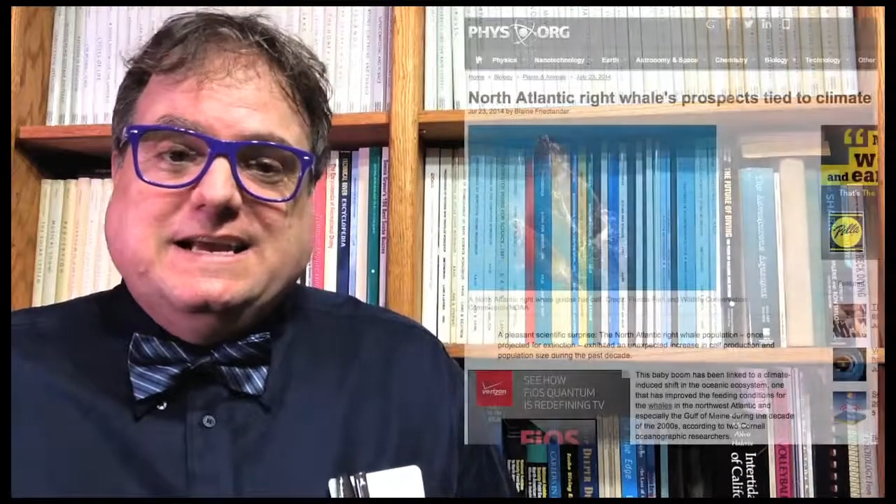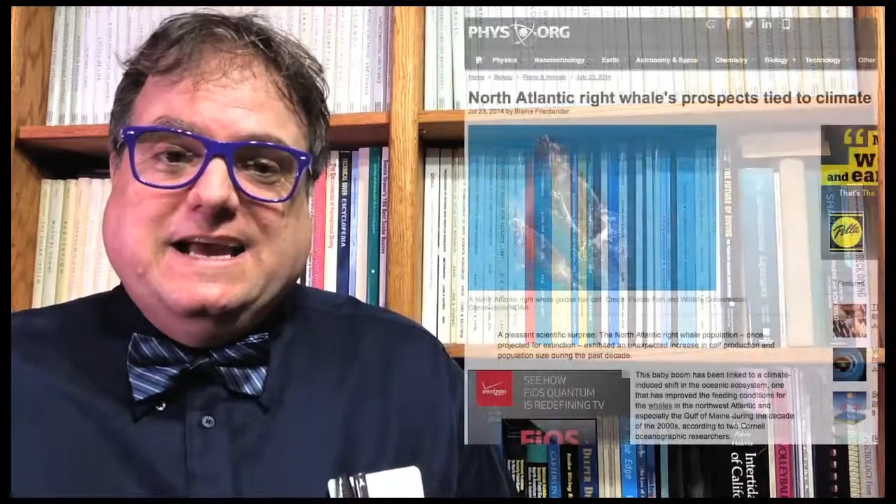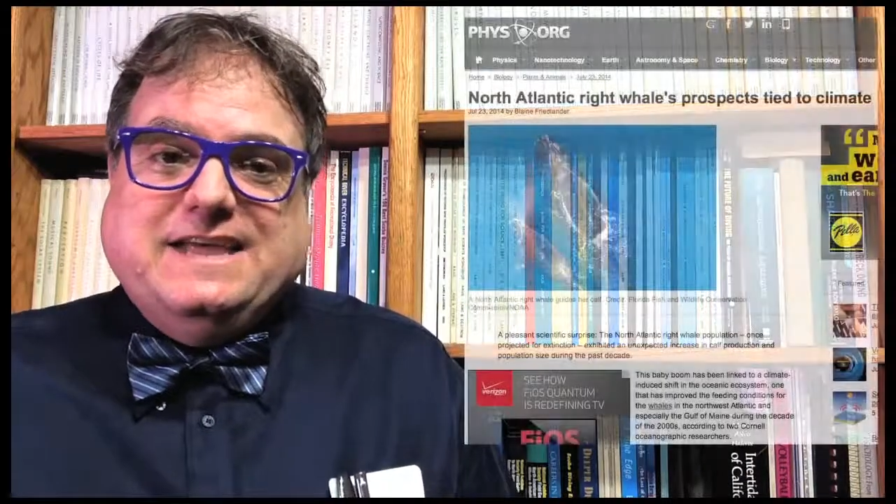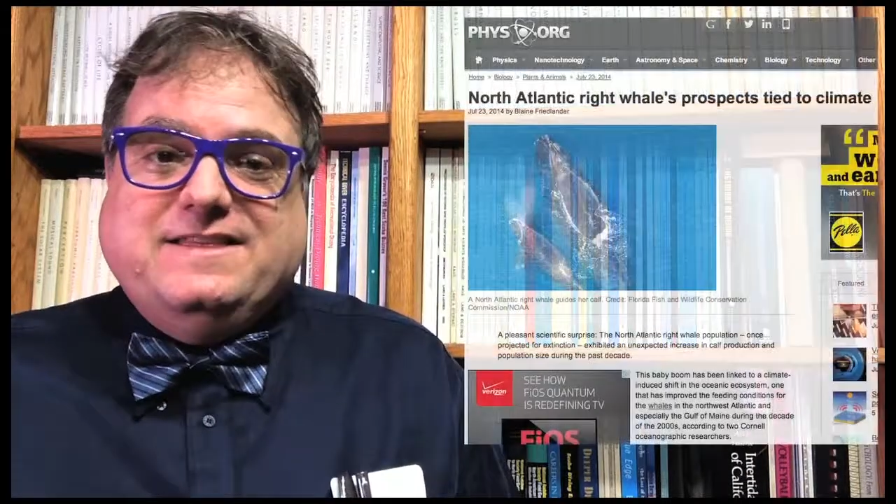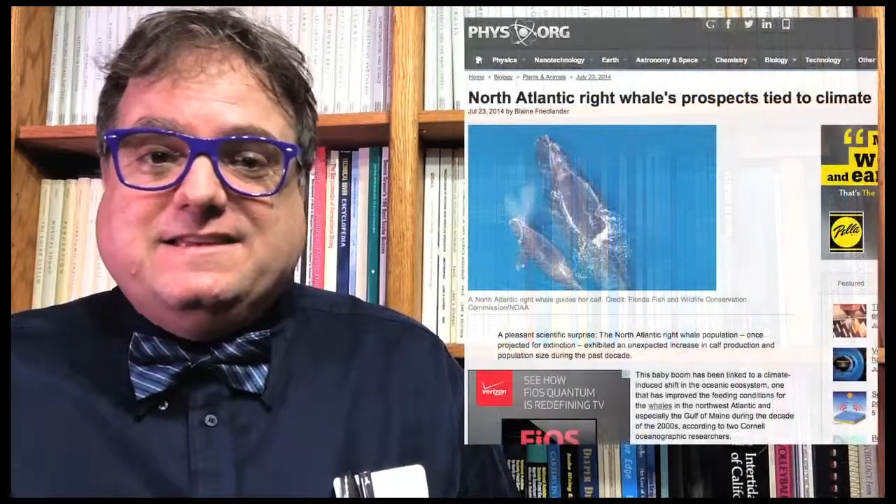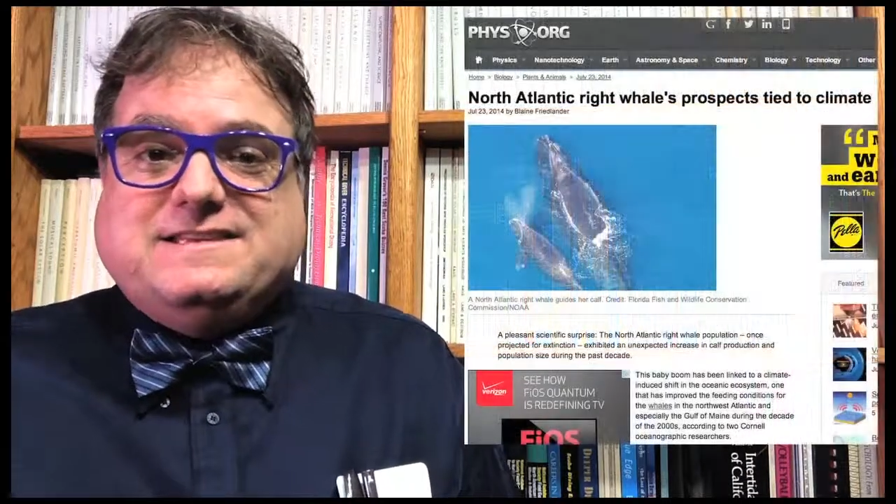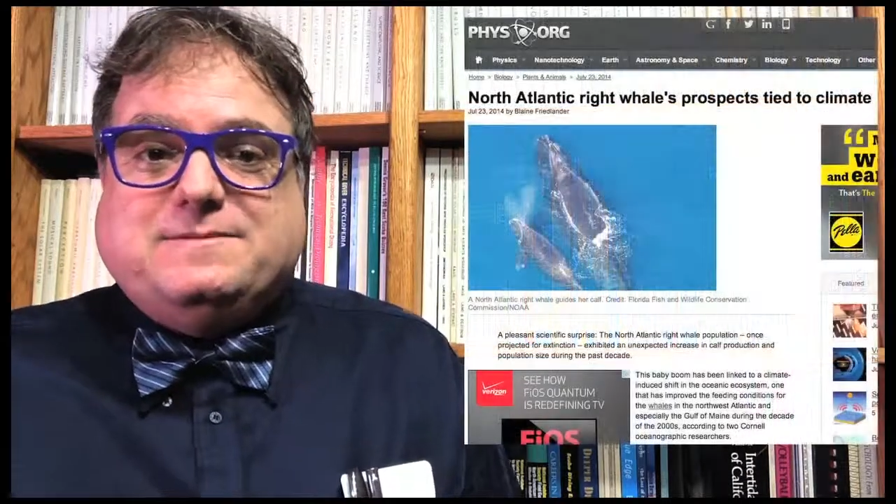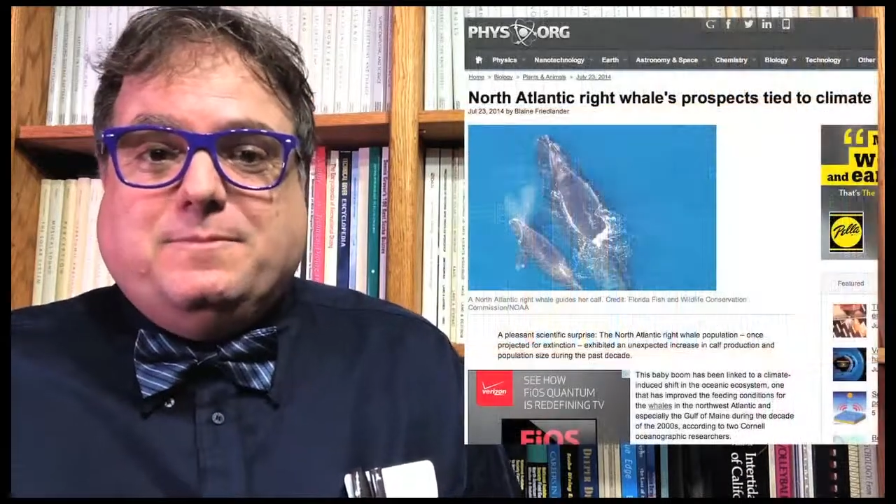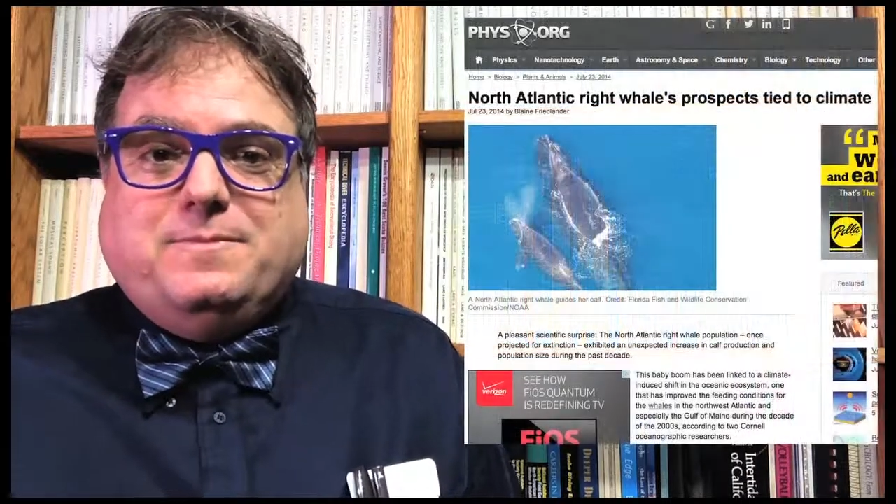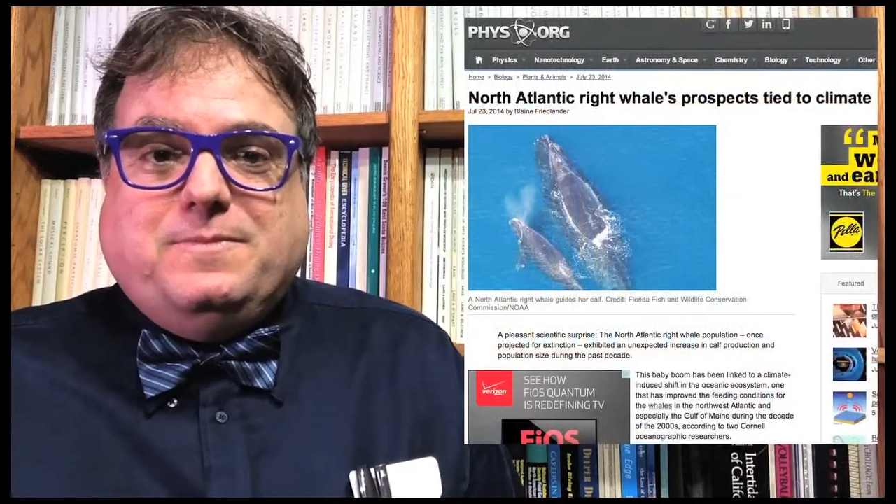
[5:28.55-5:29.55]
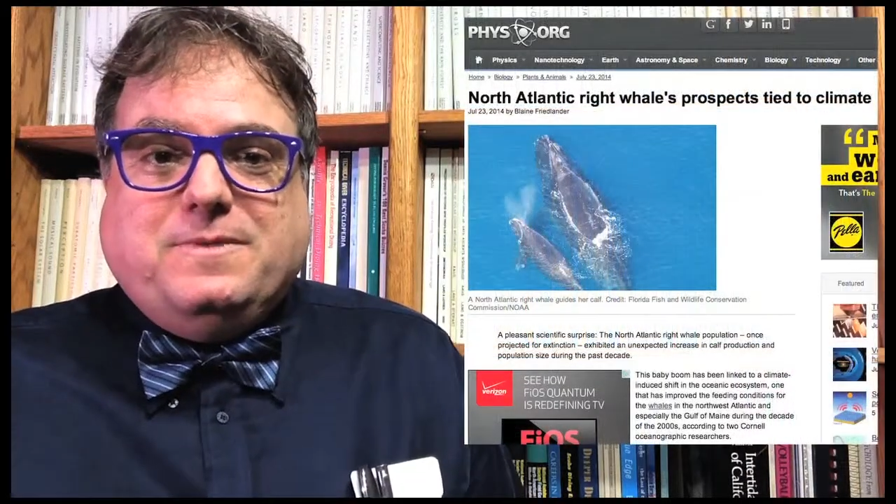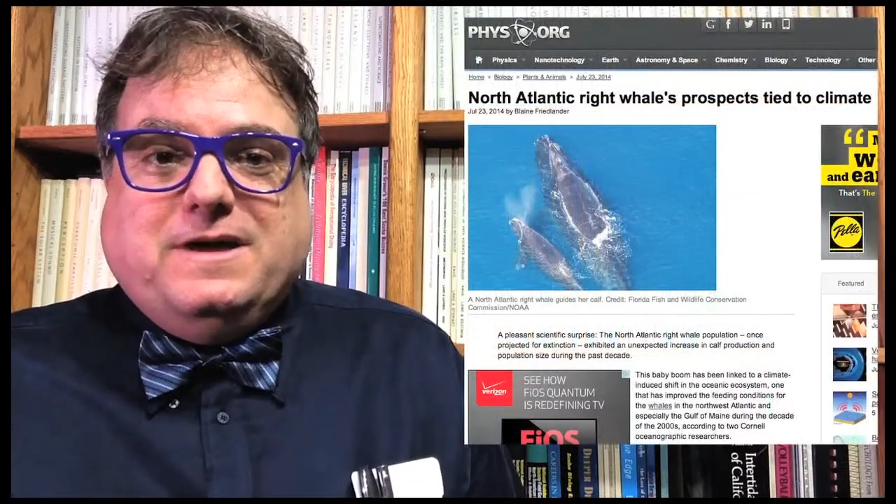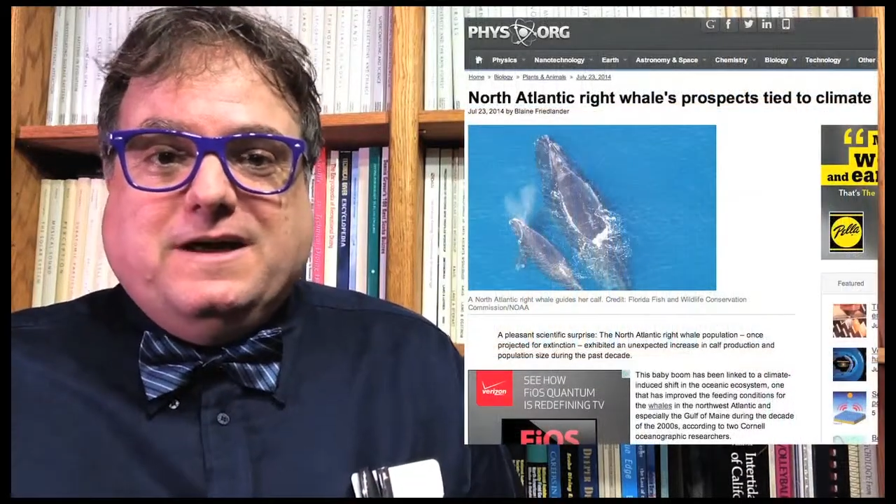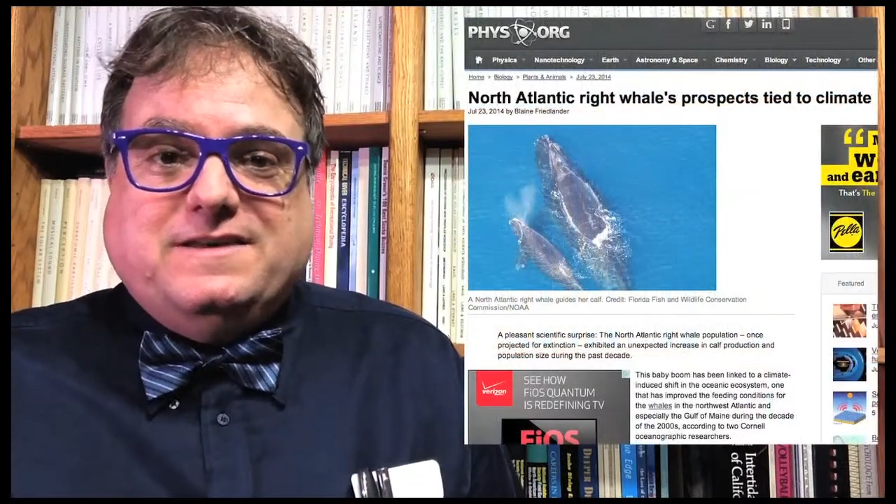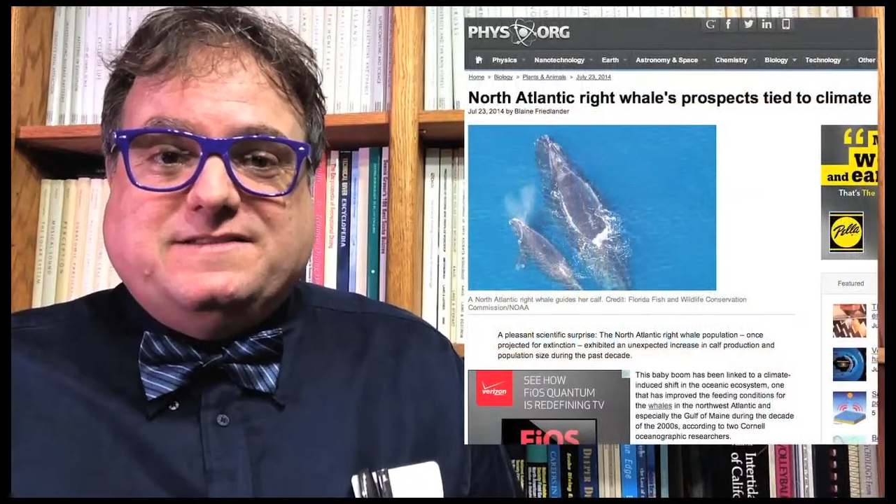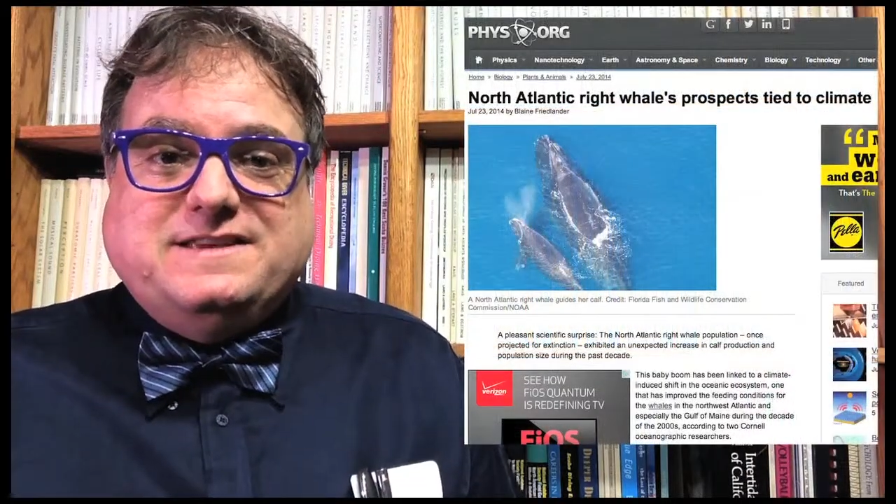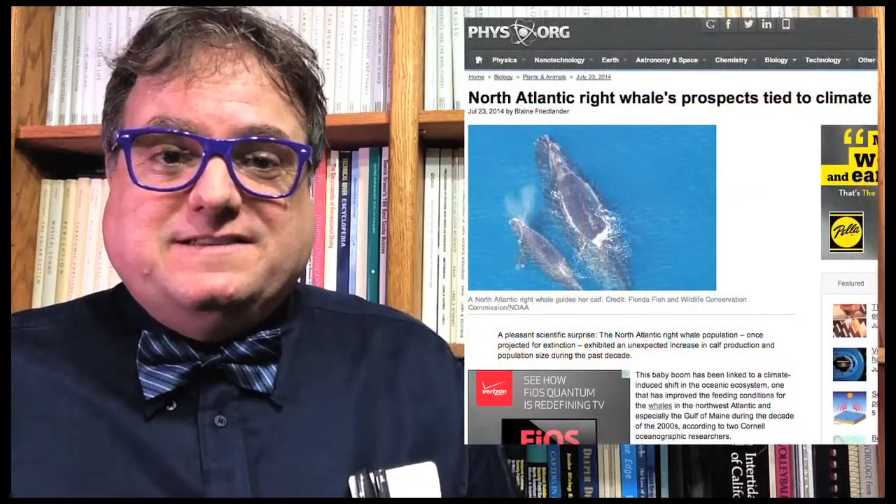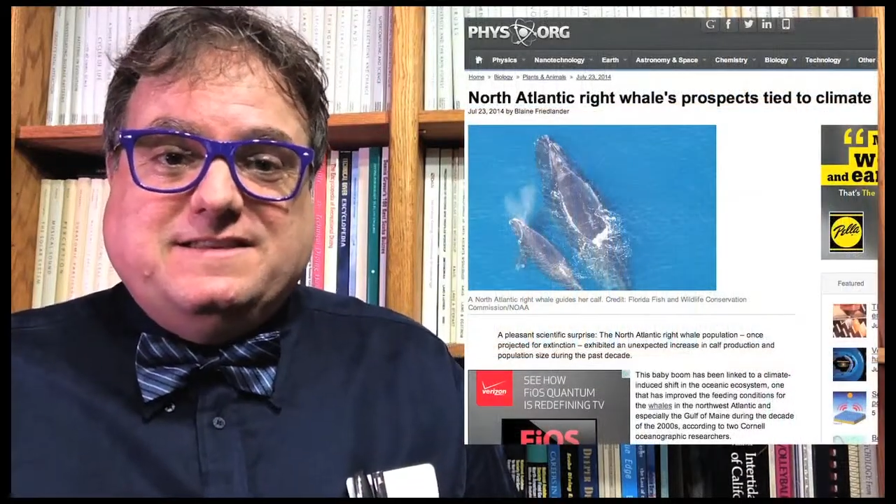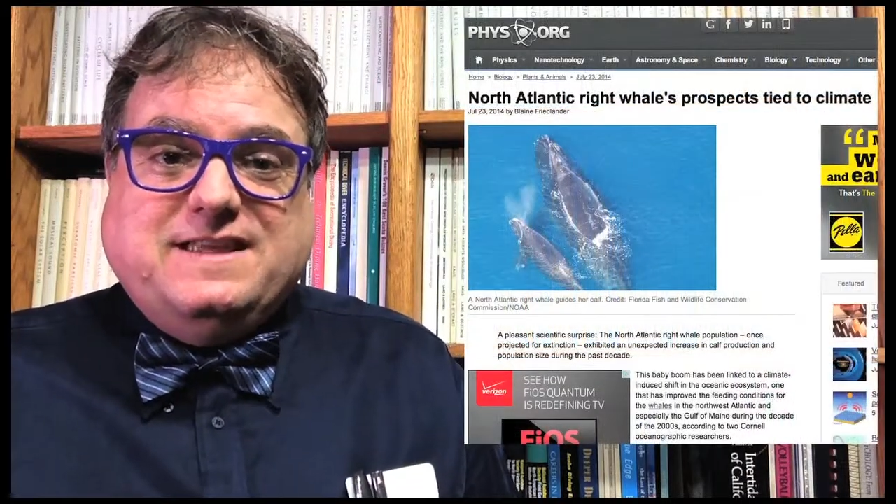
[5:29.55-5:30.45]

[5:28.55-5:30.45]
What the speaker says: And this season,